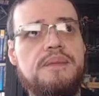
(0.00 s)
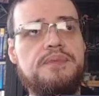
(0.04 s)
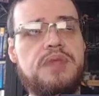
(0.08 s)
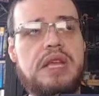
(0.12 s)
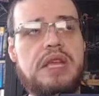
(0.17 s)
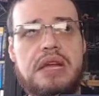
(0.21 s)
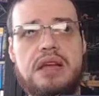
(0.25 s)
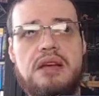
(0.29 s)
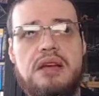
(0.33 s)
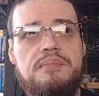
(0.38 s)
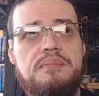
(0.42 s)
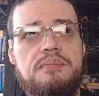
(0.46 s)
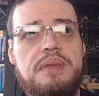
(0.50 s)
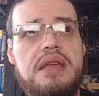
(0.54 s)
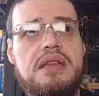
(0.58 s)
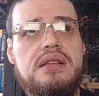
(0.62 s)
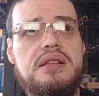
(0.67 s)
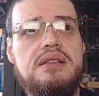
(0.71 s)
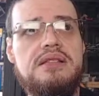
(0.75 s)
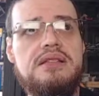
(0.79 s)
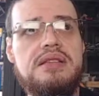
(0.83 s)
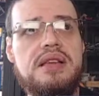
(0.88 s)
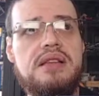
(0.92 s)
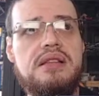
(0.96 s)
The
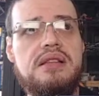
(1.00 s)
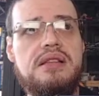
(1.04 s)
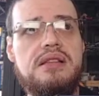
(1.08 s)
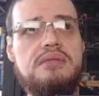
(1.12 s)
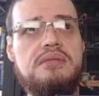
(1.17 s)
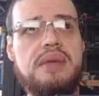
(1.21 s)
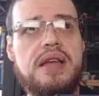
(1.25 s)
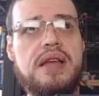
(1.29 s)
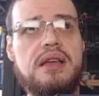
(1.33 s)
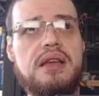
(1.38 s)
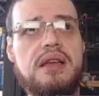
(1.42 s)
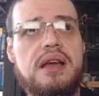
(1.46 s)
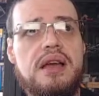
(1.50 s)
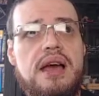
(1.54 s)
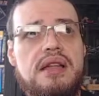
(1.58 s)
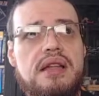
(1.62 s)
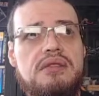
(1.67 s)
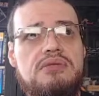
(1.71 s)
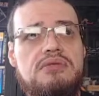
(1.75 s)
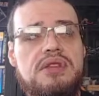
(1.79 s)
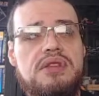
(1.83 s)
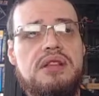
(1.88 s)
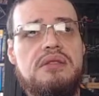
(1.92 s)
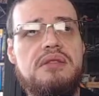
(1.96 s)
campaign is headed by
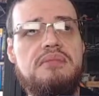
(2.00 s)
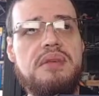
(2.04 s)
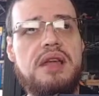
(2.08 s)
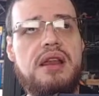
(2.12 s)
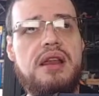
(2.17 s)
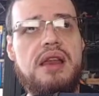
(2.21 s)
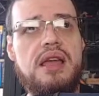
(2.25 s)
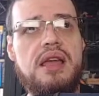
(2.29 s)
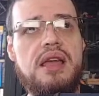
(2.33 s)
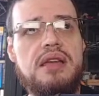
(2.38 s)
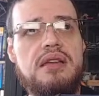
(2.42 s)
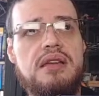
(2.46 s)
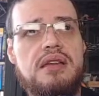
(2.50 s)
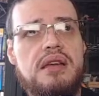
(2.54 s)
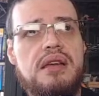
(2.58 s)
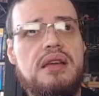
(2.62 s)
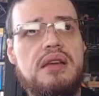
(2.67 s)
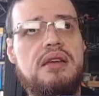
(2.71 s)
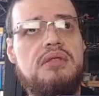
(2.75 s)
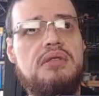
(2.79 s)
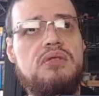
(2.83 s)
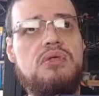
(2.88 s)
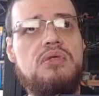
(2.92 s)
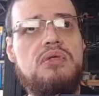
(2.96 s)
Catherine Belaya,